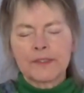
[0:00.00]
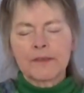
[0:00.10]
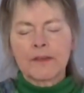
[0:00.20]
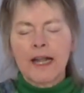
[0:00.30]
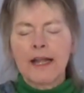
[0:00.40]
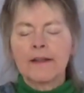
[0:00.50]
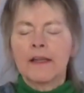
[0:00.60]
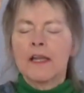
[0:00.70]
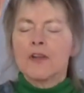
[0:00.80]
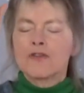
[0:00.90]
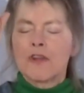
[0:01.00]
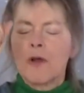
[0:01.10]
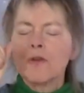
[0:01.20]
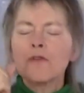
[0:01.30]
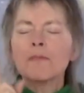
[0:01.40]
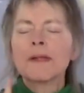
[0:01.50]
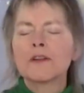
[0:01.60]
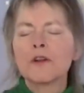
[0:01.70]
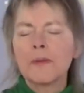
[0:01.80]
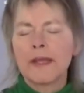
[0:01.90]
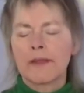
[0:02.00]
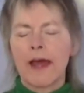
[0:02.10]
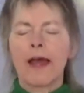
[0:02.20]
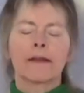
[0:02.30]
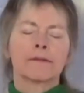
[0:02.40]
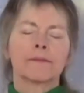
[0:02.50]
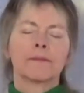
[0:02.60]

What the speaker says: Okay, so you've been doing that.